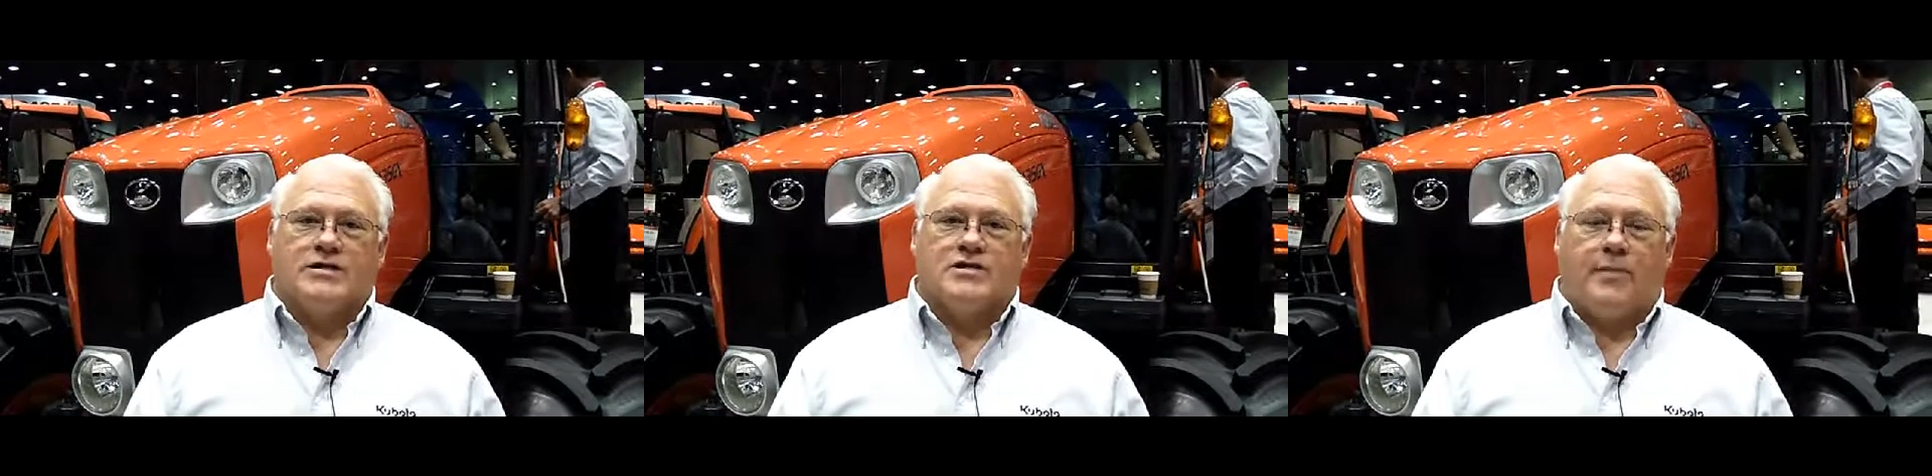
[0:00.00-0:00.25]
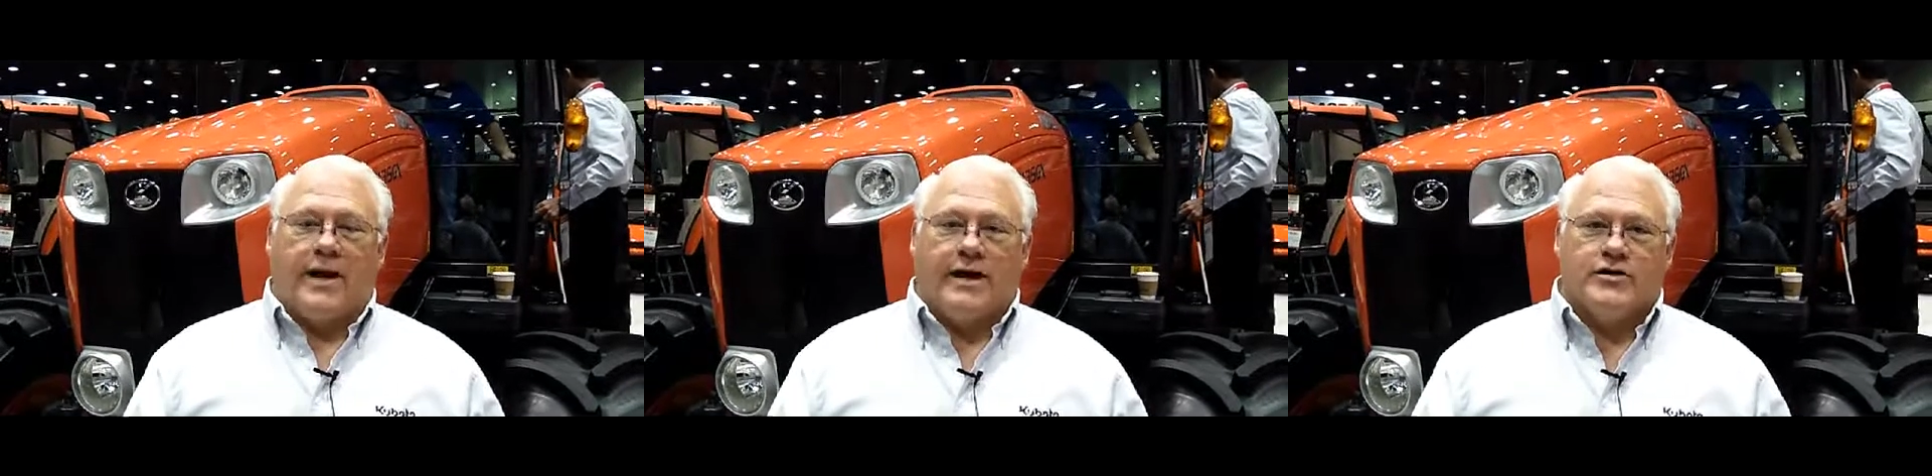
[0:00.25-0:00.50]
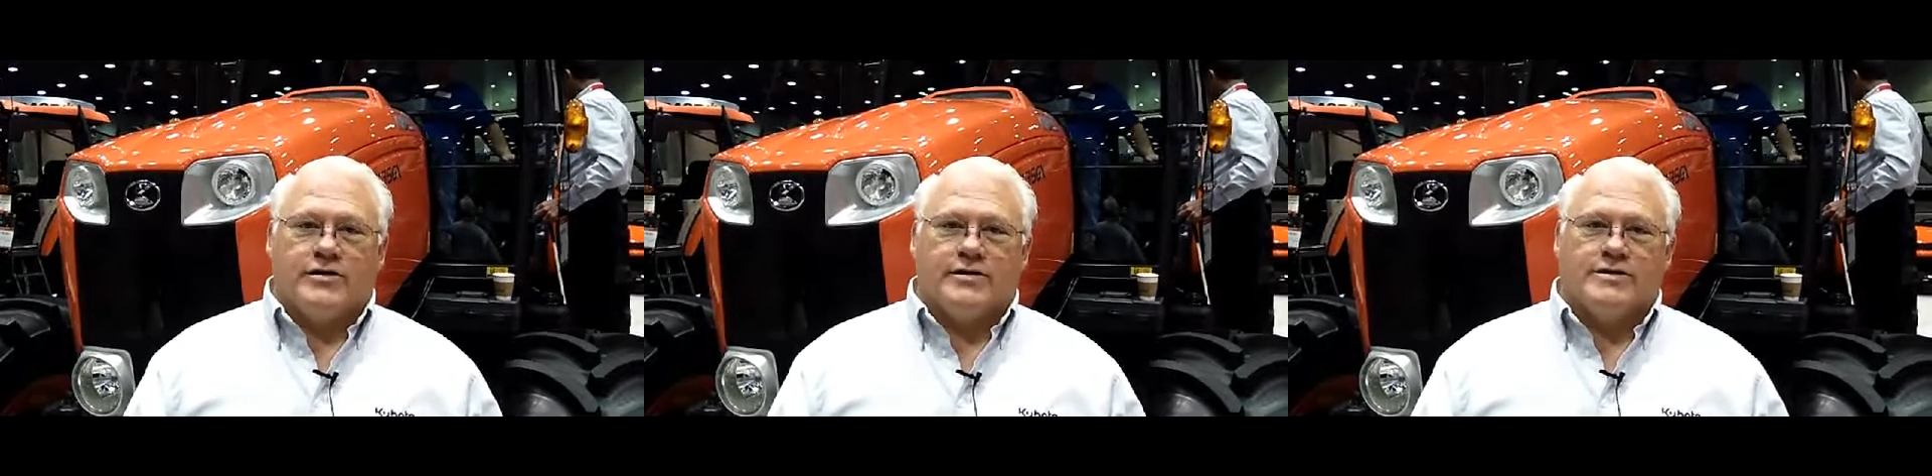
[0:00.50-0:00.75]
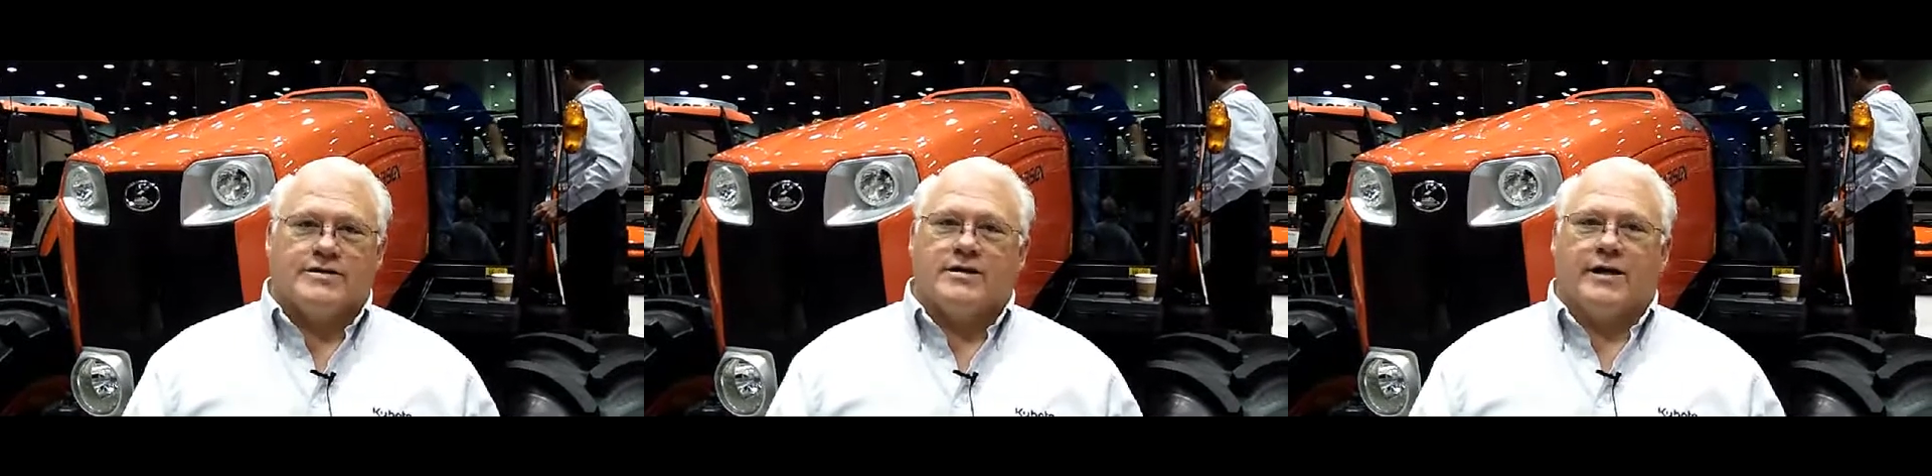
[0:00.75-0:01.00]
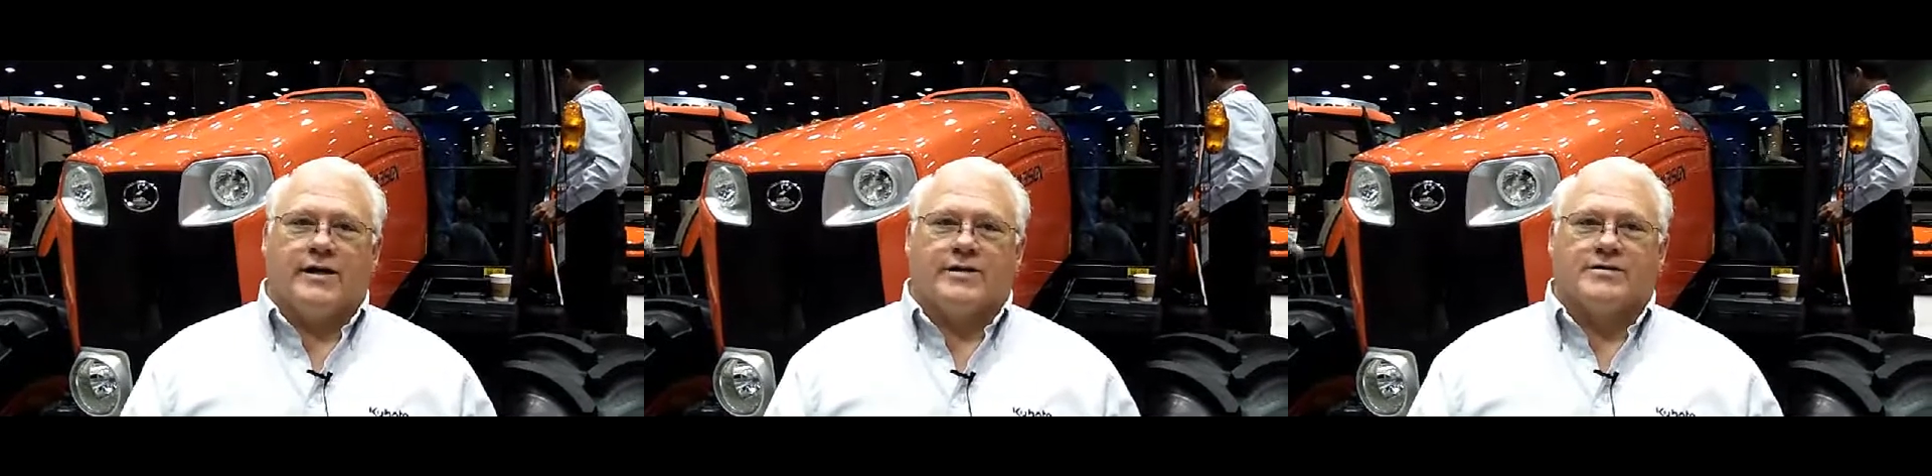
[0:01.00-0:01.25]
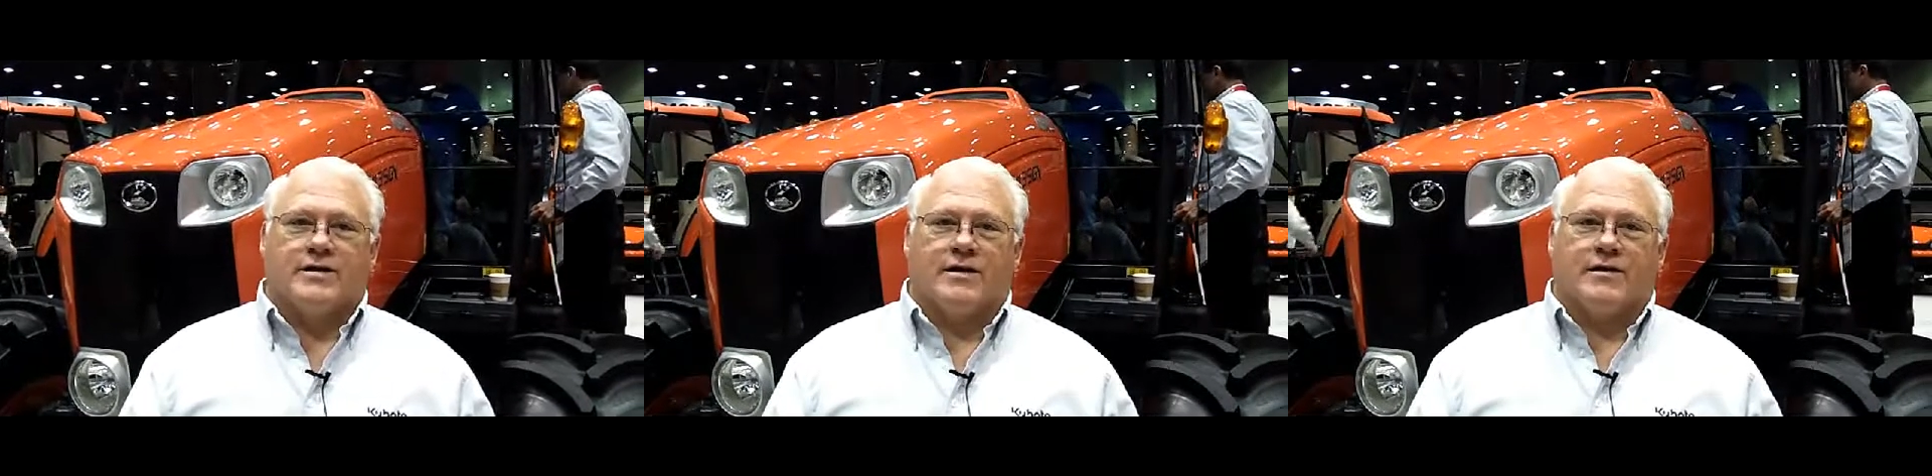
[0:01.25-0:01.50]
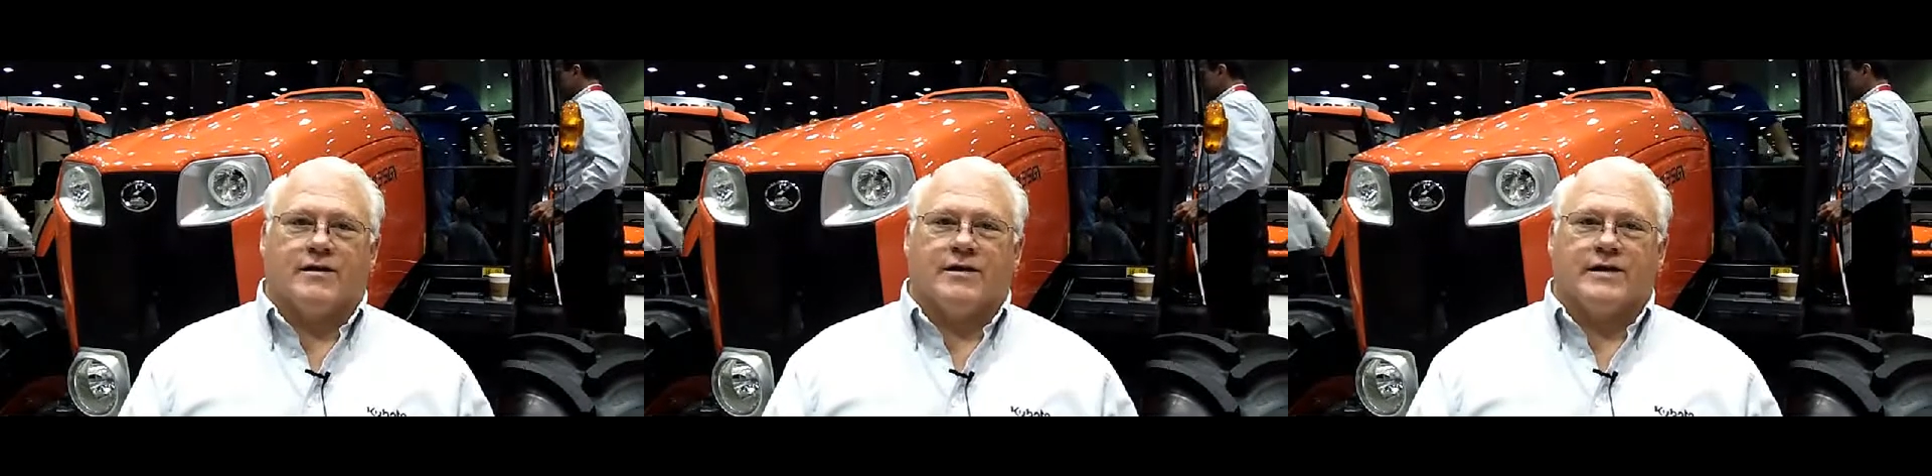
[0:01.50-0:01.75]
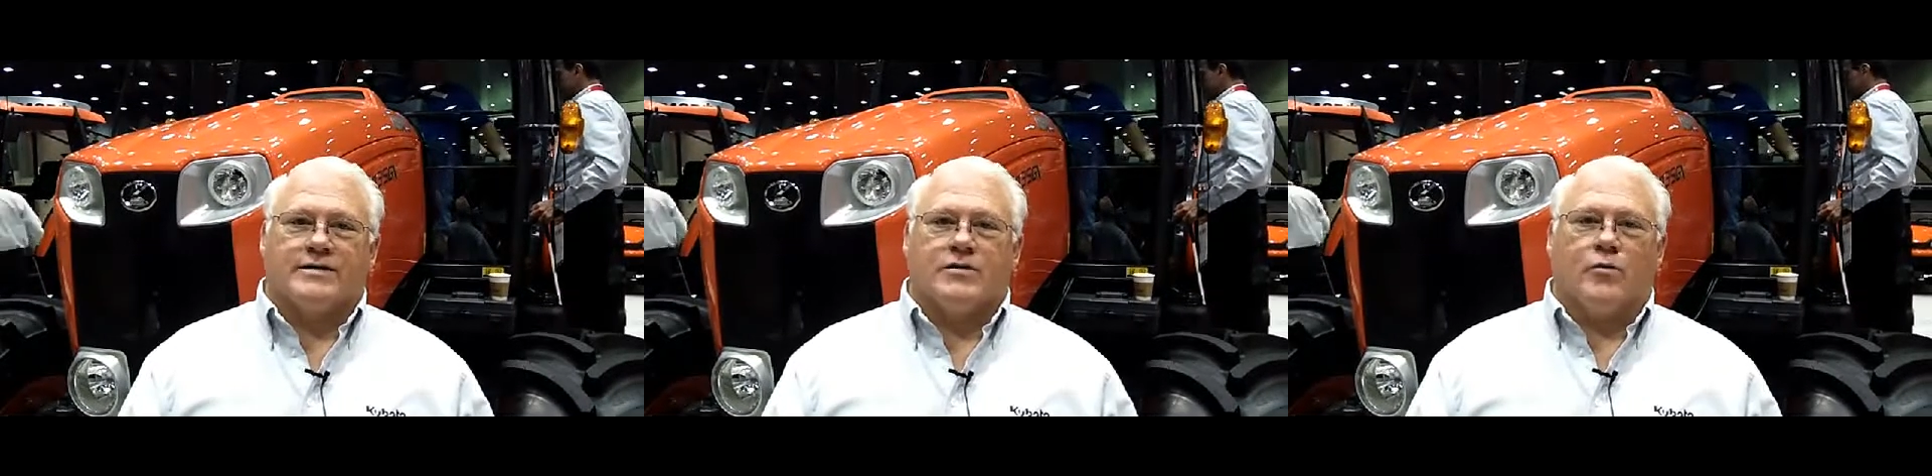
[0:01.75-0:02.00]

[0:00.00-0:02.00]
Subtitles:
Spacious is a